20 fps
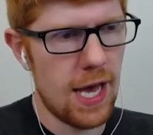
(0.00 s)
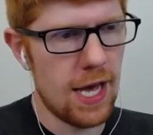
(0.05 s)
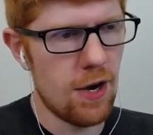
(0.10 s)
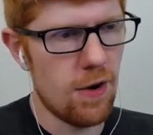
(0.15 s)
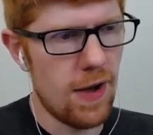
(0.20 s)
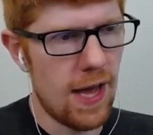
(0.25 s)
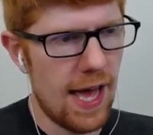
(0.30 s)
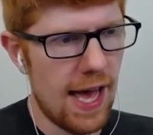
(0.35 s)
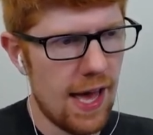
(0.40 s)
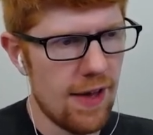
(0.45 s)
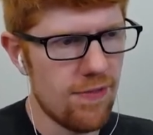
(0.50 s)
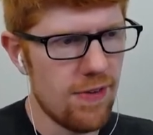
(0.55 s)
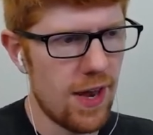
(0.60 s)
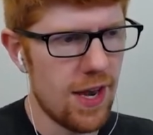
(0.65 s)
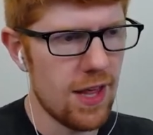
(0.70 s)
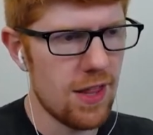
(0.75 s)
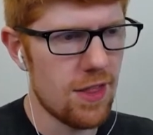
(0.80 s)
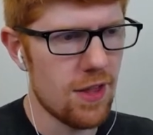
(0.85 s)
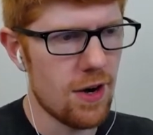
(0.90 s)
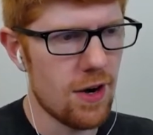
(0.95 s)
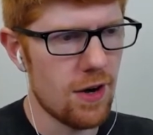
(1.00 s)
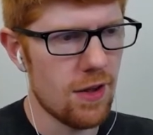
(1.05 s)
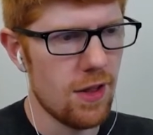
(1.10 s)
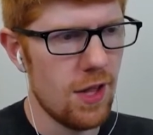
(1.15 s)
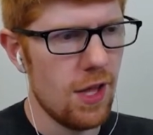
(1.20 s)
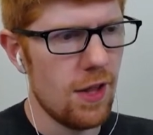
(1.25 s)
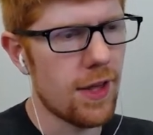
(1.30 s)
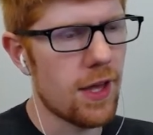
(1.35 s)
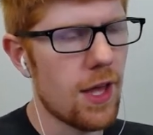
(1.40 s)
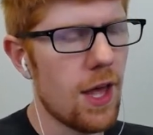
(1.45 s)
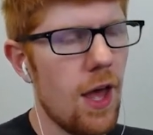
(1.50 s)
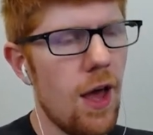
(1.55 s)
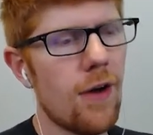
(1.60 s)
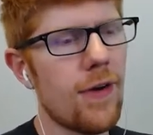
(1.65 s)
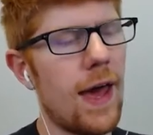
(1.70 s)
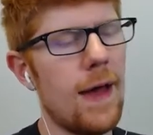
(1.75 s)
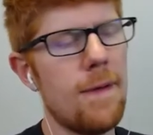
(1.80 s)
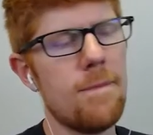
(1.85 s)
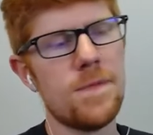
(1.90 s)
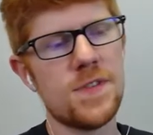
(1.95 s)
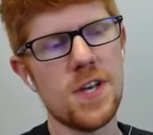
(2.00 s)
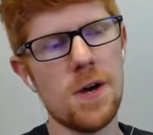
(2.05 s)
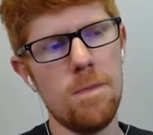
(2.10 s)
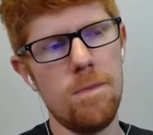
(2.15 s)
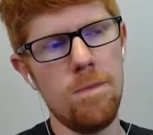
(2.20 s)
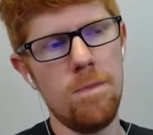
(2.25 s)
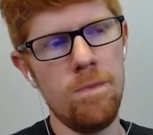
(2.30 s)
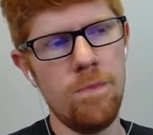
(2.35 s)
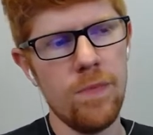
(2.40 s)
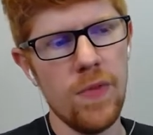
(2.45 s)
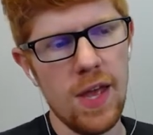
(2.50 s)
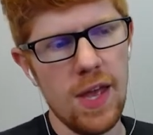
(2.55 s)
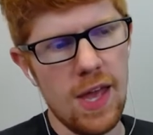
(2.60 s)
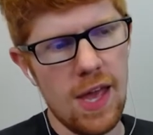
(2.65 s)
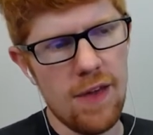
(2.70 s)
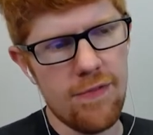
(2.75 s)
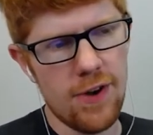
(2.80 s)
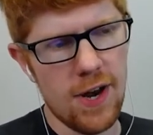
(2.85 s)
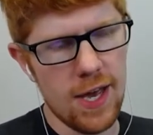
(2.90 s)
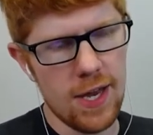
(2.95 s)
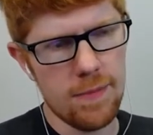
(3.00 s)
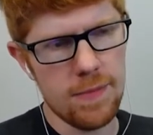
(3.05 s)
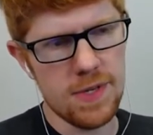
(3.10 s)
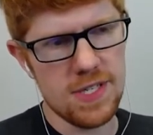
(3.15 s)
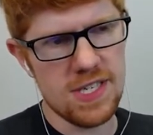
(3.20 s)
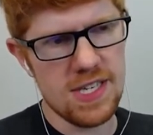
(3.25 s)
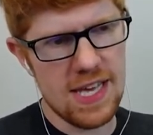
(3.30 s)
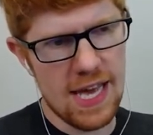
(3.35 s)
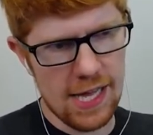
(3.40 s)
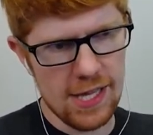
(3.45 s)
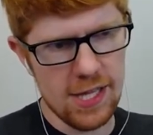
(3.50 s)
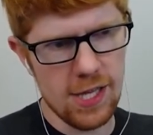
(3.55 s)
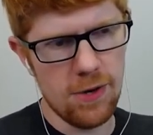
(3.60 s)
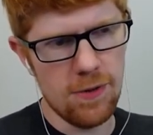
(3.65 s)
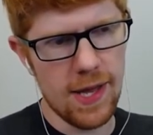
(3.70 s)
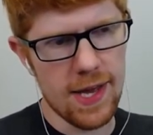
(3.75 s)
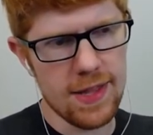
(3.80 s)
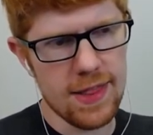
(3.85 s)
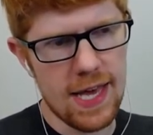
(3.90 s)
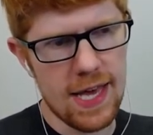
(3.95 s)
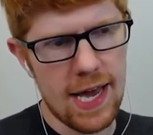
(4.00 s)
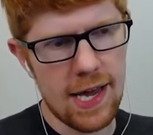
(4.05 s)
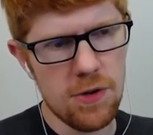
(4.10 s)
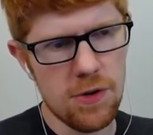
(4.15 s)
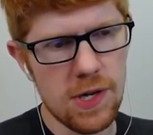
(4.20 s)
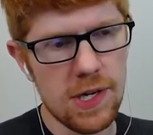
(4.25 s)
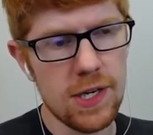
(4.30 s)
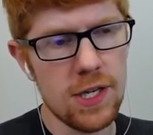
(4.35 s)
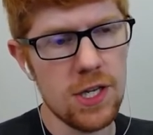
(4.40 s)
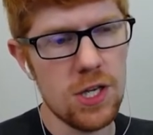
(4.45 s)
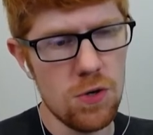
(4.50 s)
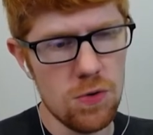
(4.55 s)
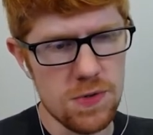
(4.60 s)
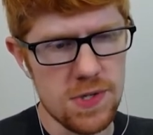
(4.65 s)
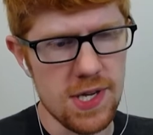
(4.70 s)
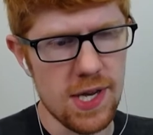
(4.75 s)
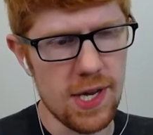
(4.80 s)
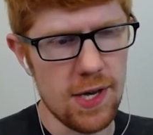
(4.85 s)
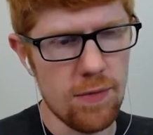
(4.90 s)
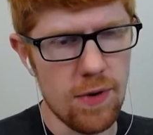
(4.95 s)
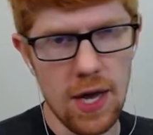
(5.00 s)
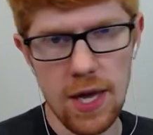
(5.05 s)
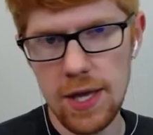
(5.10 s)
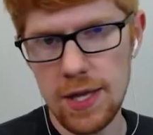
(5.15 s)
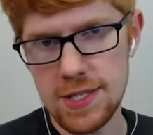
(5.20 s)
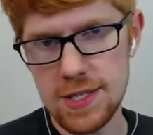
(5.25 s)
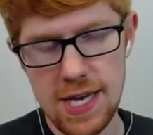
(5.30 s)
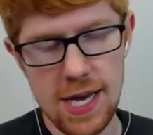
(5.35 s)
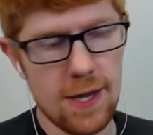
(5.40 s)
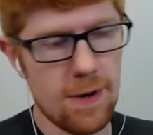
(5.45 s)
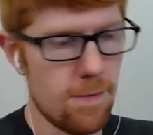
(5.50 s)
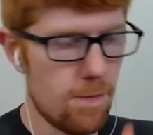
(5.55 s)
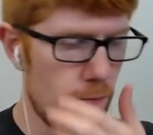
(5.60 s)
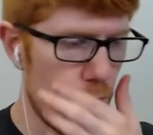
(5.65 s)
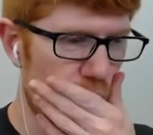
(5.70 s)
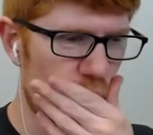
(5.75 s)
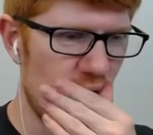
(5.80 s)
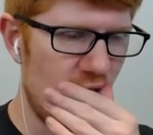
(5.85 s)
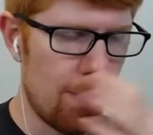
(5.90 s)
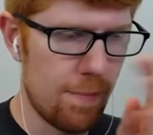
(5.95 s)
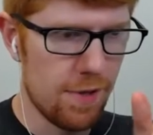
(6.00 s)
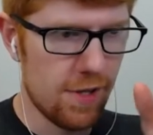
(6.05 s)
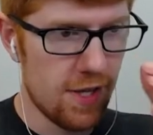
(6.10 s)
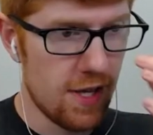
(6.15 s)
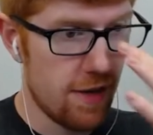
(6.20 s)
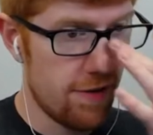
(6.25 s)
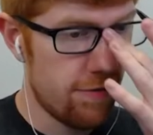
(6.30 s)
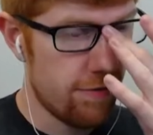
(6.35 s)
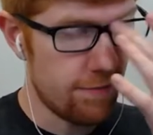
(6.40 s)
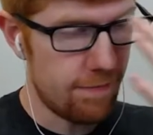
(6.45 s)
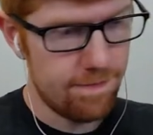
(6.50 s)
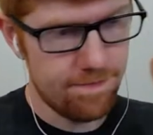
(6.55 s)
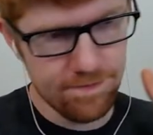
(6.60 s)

I don't have any that are, like, okay, so if an item is yellow like that, you can use it, right? Is that, I believe?